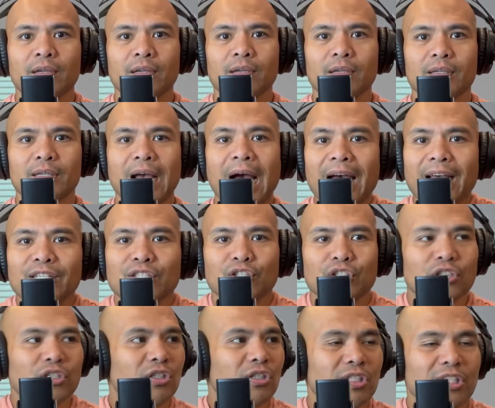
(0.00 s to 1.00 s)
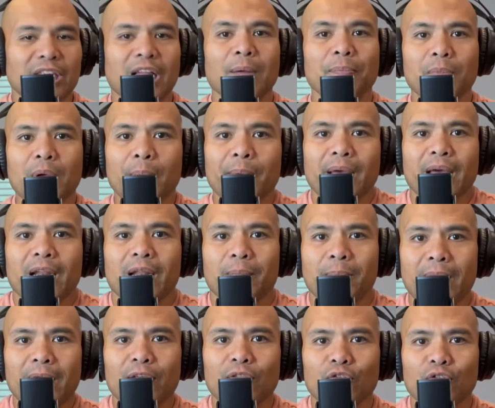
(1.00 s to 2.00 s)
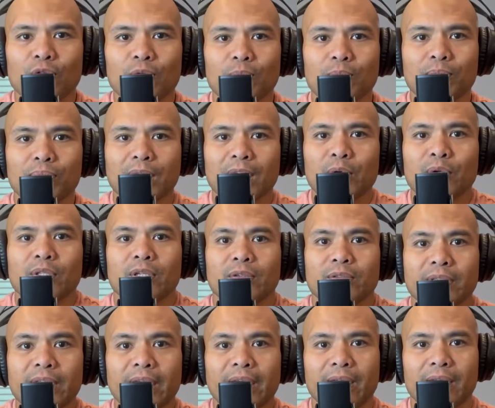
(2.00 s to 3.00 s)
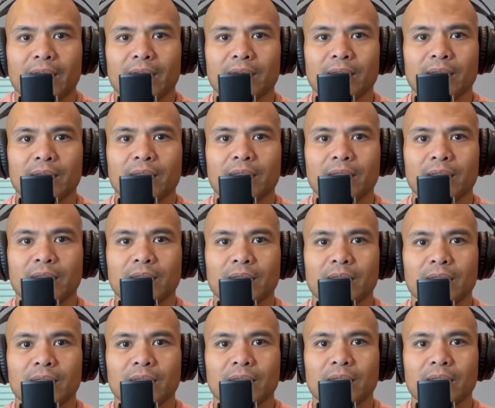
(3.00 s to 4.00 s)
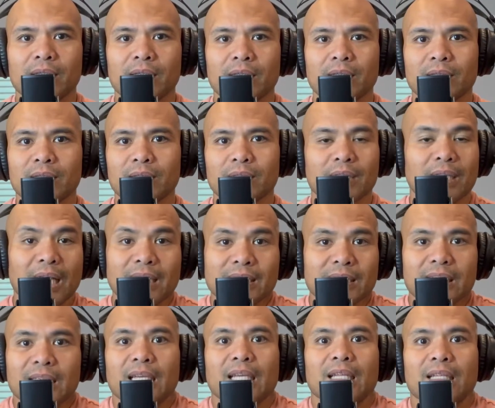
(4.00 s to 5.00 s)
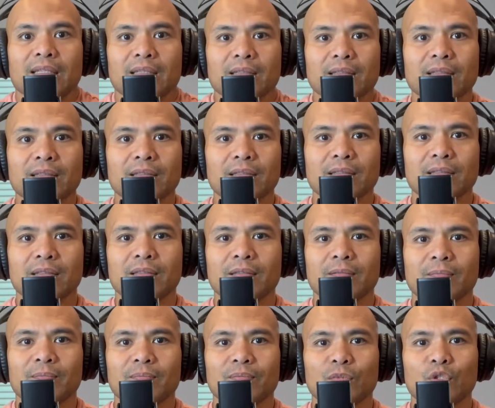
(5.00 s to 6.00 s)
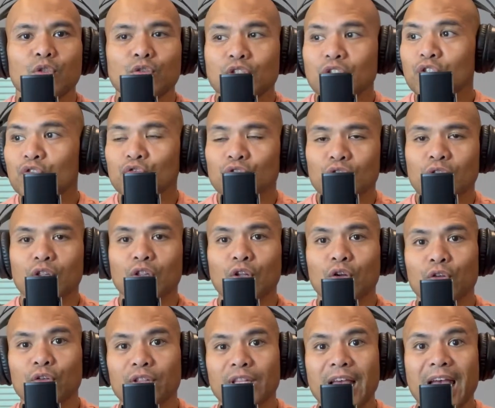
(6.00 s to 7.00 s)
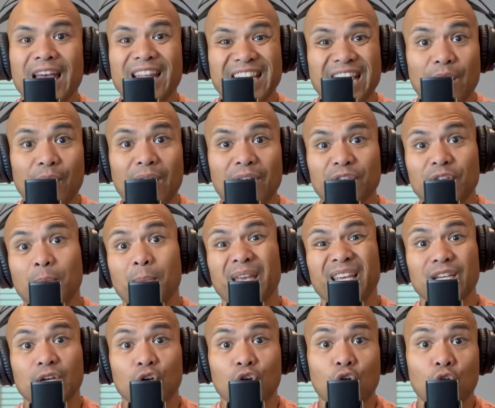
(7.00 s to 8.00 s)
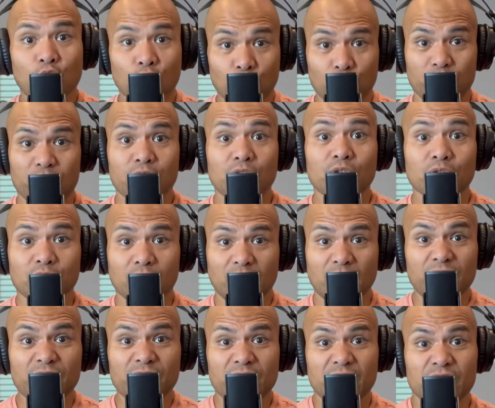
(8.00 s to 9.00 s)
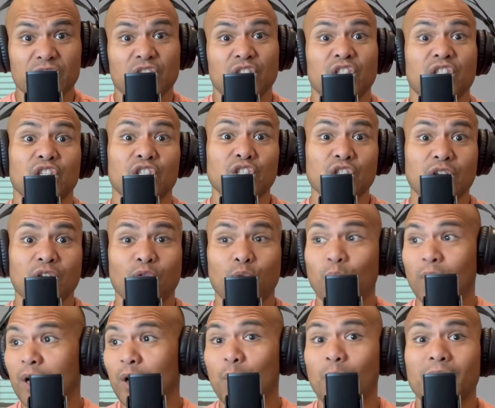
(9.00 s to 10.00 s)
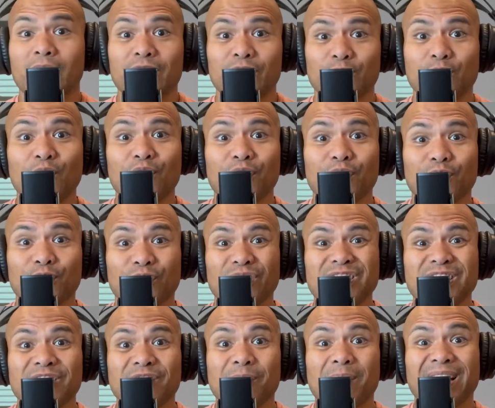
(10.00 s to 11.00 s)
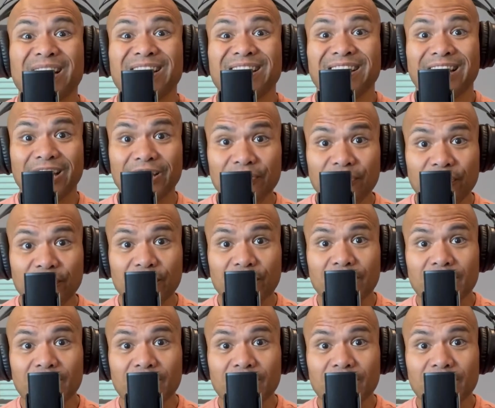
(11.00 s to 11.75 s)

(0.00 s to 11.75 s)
Guys just stop coming out of the bathroom playing with their dick. Like that's it. You just learned that, and now I have to make a career life decision of what I want to do for the rest of my life.